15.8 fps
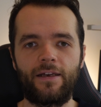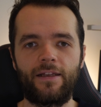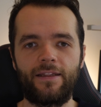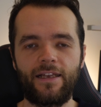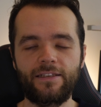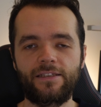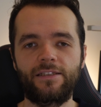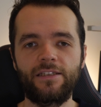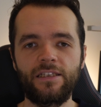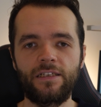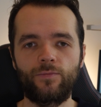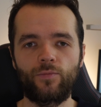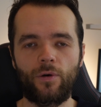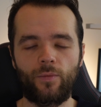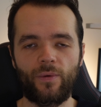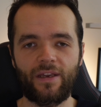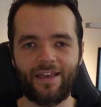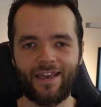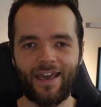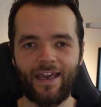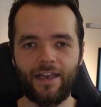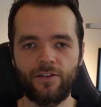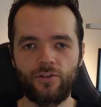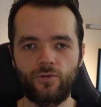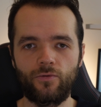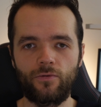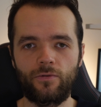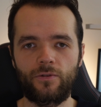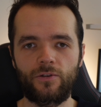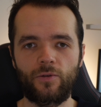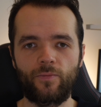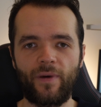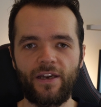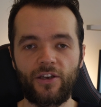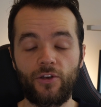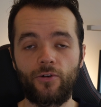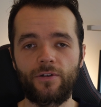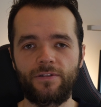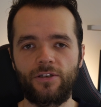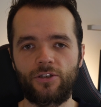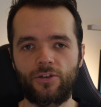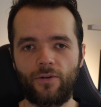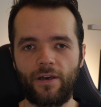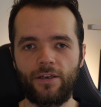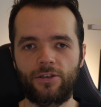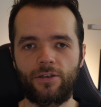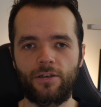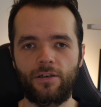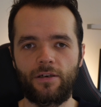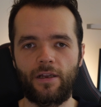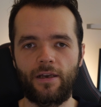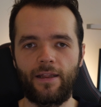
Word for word: Let's see what we can do to make your situation